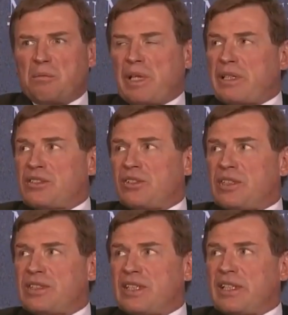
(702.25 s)
parties on
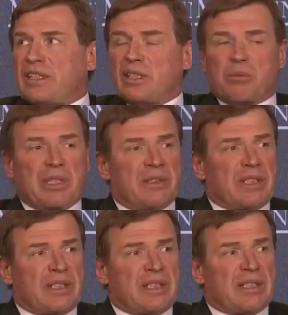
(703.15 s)
the side. I mean,
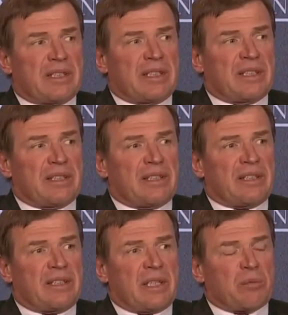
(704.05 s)
the
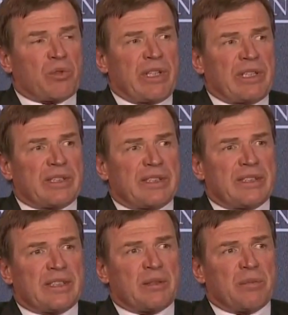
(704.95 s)
democratic
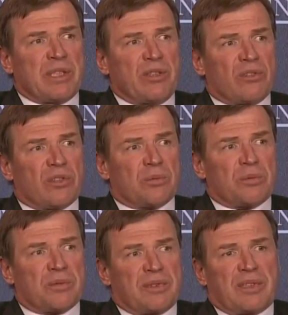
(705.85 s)
system in Europe
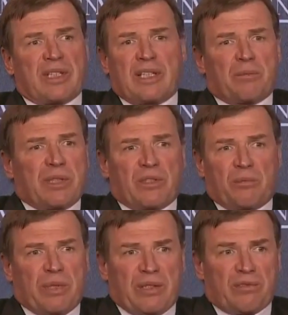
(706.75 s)
can't be
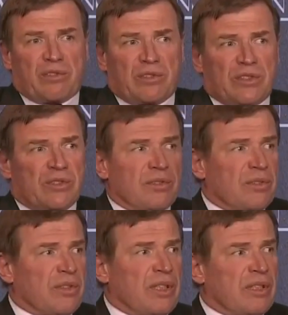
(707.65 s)
compared, of course,
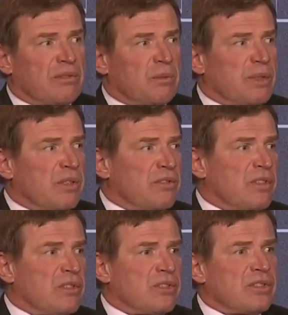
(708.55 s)
to here, where you have
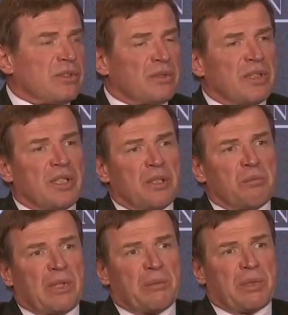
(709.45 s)
those
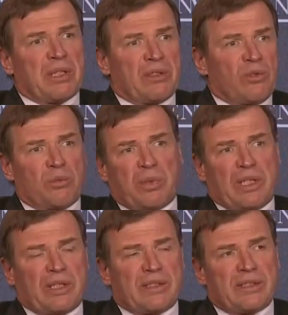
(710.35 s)
2
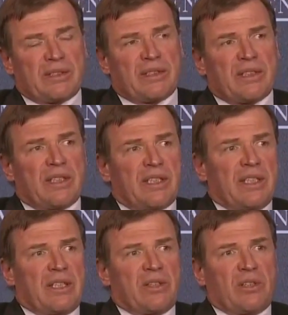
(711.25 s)
parties.
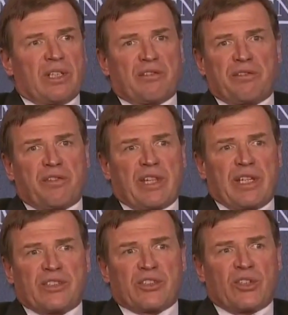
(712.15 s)
You have
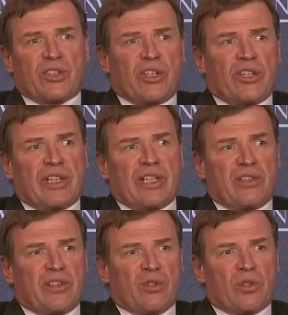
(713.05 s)
things going on now
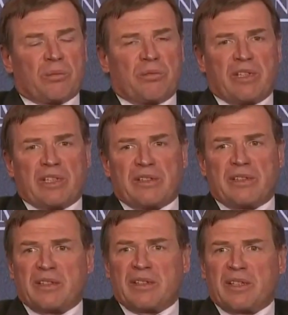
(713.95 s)
in Europe where
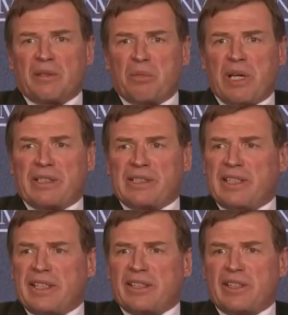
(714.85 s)

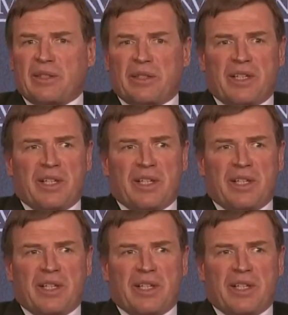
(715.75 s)
parties like the